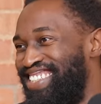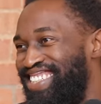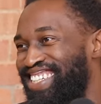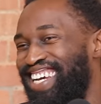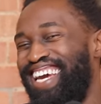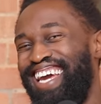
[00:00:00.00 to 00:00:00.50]

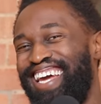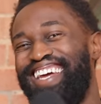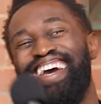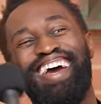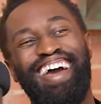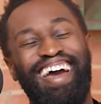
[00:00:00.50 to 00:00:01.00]
Shit.
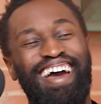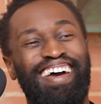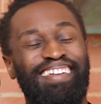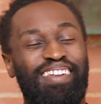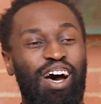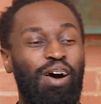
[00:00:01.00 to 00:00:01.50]

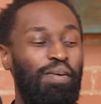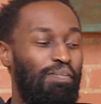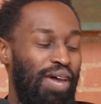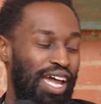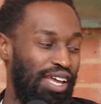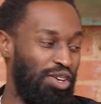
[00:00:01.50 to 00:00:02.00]
No, yeah,
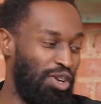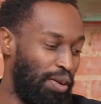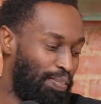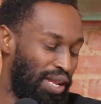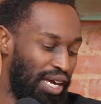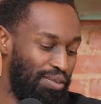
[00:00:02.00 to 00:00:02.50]
man, you
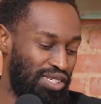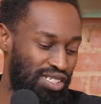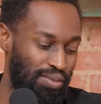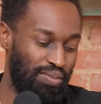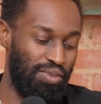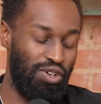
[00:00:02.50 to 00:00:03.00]
done played with
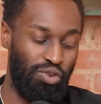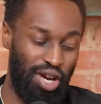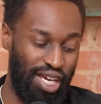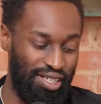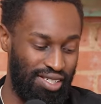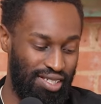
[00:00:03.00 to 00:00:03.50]
some
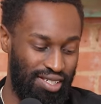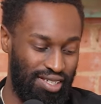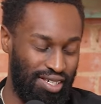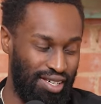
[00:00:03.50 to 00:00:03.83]
greats.